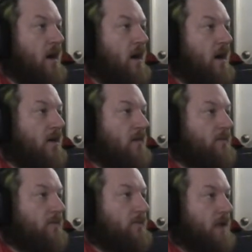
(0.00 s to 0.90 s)

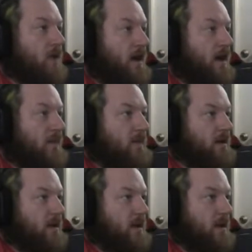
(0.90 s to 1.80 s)
No, Hack
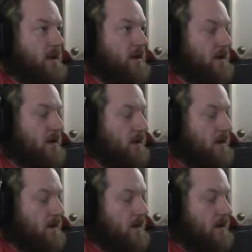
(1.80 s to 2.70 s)
Monkey. I
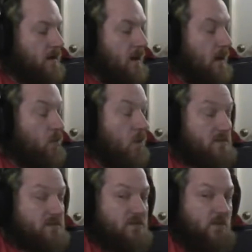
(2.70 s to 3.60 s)

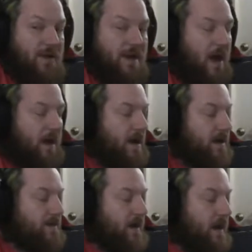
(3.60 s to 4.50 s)
was doing 9 at a
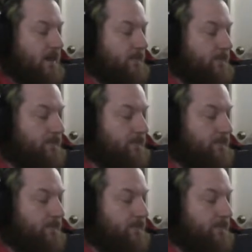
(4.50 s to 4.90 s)
time,